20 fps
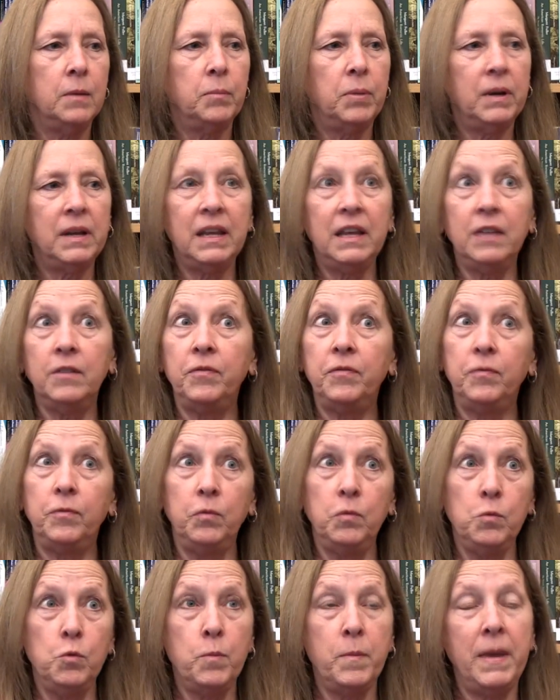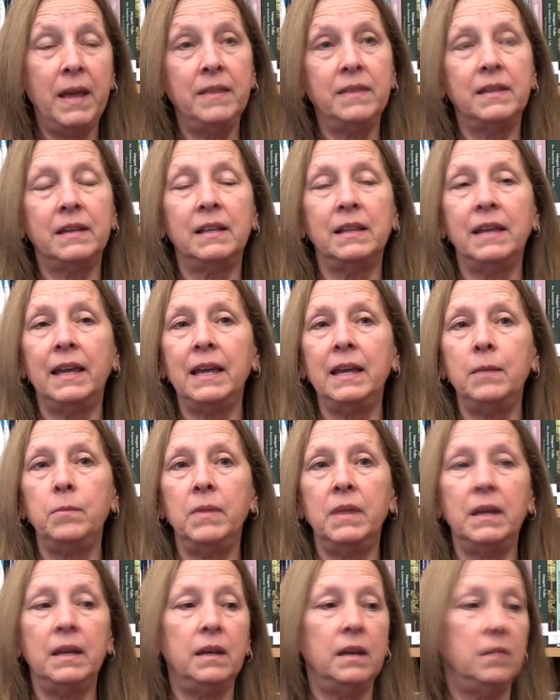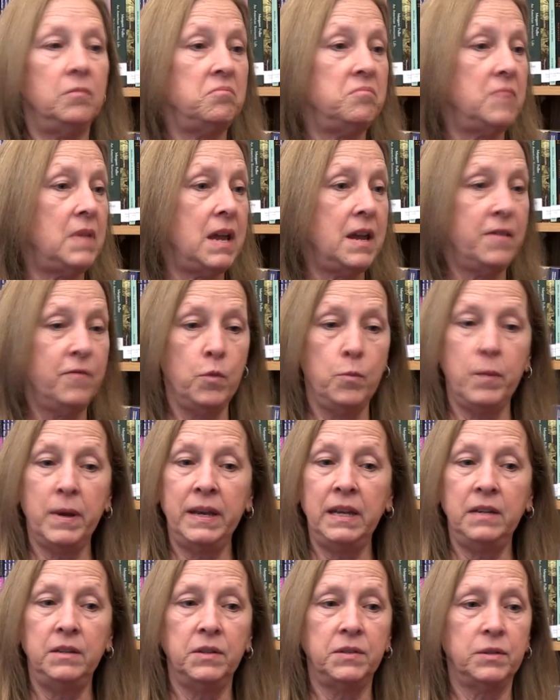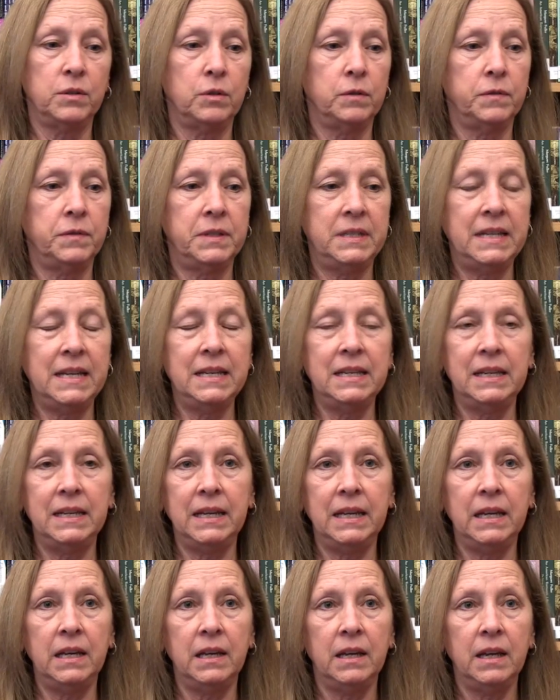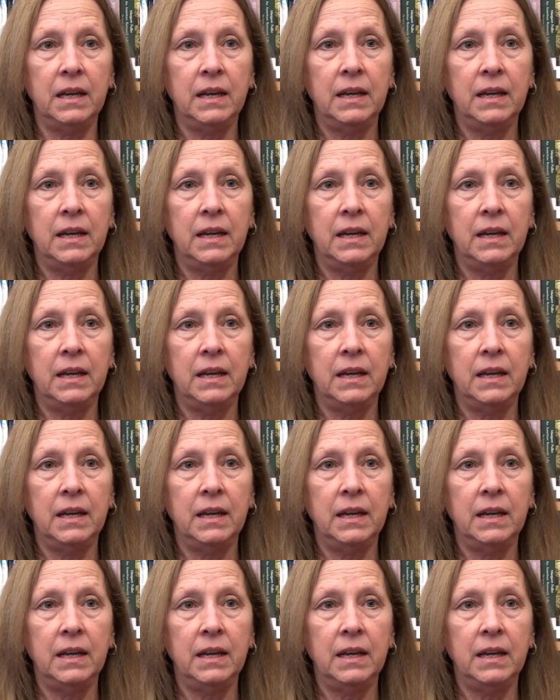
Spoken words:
But if we make the claim that everybody deserves dignity,